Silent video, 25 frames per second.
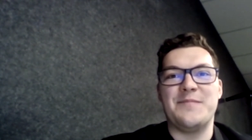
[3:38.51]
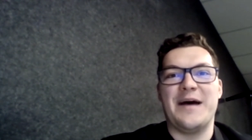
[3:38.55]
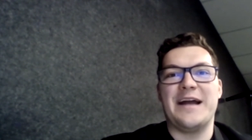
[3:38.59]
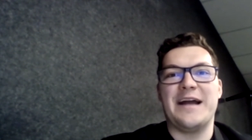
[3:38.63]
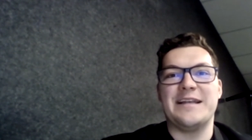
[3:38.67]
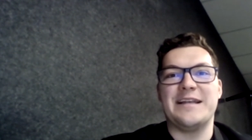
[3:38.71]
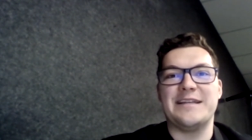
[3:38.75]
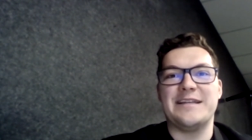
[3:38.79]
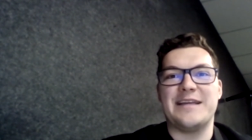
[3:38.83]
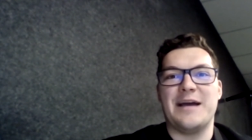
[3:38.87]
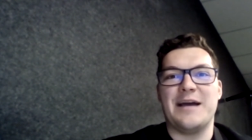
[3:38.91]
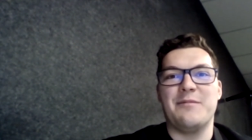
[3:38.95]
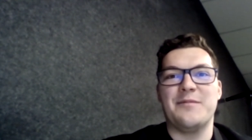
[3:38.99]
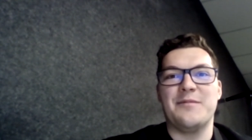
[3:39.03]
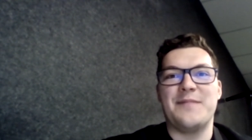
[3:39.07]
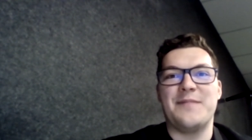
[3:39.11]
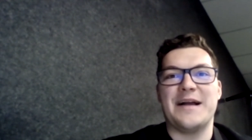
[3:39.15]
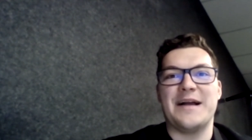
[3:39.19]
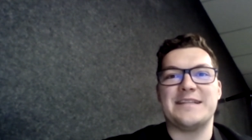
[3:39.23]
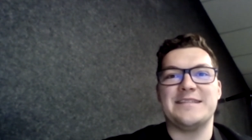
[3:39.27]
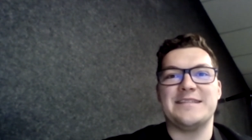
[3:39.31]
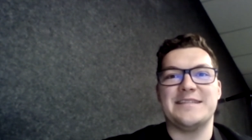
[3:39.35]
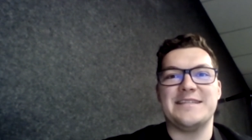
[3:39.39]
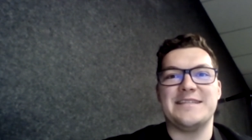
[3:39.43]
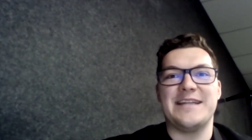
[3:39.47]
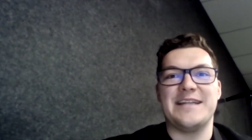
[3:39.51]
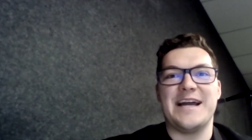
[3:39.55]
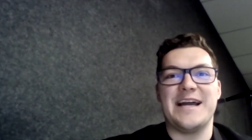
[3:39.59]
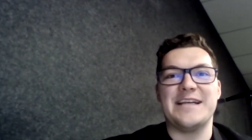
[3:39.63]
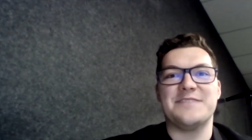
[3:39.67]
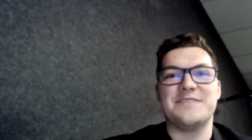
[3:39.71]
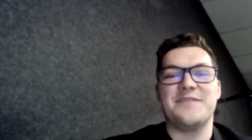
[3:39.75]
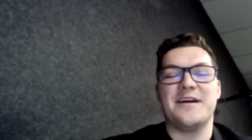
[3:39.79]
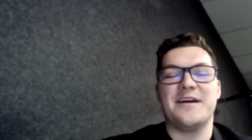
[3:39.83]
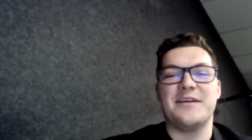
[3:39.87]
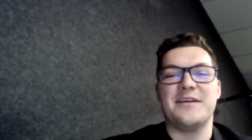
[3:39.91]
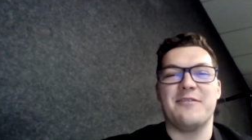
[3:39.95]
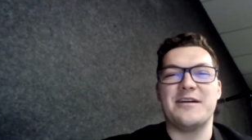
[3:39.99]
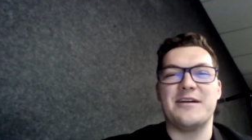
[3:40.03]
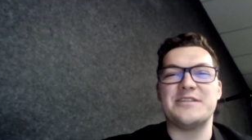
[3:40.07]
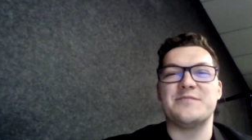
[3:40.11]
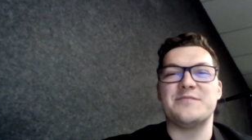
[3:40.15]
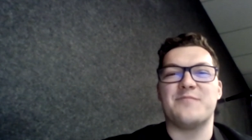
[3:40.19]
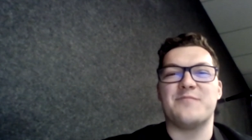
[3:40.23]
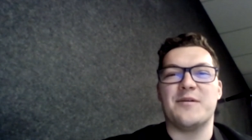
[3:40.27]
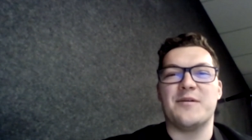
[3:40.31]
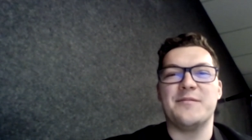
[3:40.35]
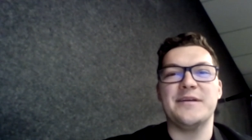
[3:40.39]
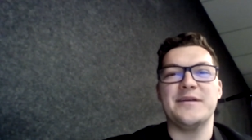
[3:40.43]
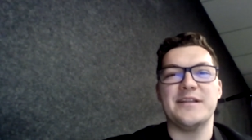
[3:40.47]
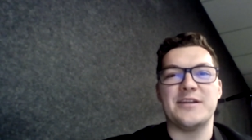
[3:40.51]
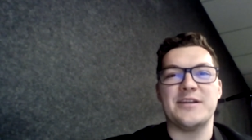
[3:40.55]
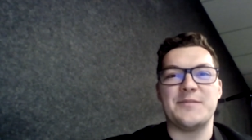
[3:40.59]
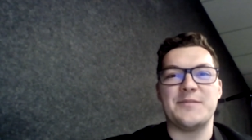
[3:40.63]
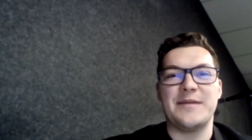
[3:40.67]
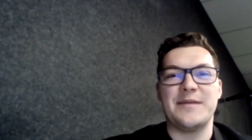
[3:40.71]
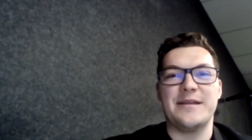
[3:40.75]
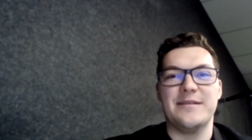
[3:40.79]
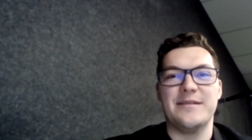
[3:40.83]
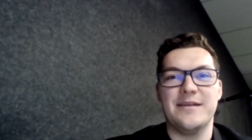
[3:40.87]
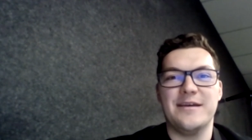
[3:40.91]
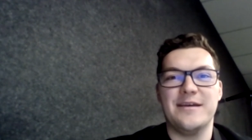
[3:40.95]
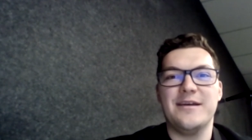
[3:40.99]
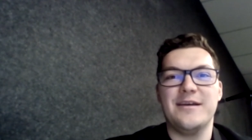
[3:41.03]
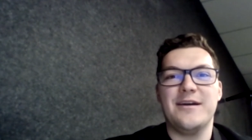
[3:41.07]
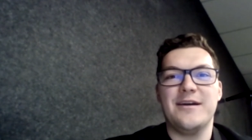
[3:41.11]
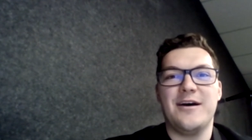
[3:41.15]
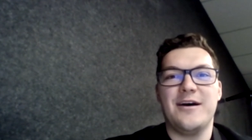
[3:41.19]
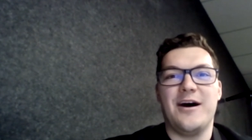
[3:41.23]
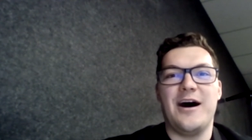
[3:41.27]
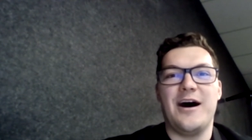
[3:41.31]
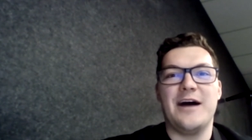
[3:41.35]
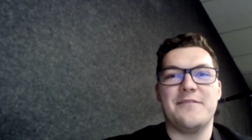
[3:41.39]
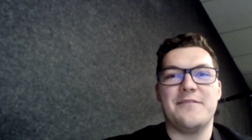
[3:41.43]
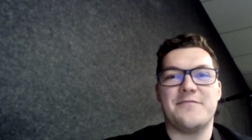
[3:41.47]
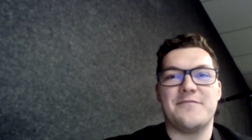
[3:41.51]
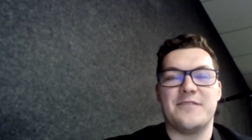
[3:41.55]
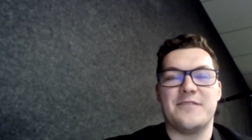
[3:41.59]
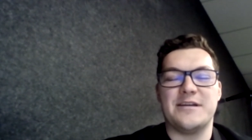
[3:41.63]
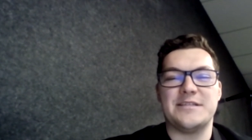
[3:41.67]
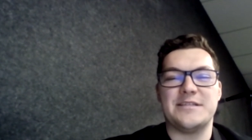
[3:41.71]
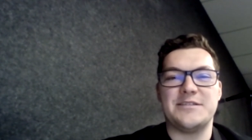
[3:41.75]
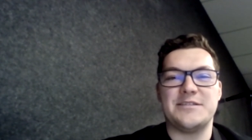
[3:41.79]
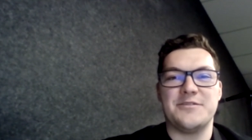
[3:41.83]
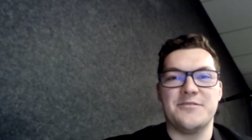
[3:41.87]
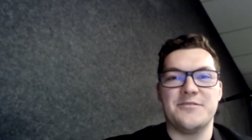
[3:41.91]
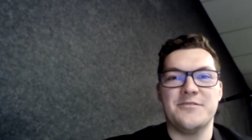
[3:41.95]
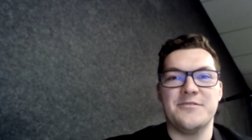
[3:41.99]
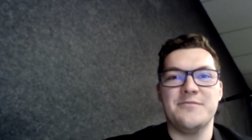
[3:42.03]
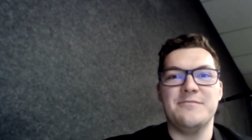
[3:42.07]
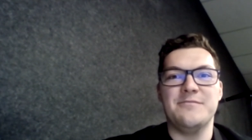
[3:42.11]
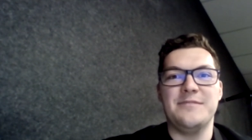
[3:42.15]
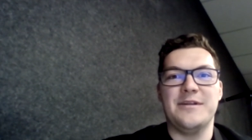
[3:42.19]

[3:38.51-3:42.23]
But coming back to today's valuation, probably a little bit high for us too.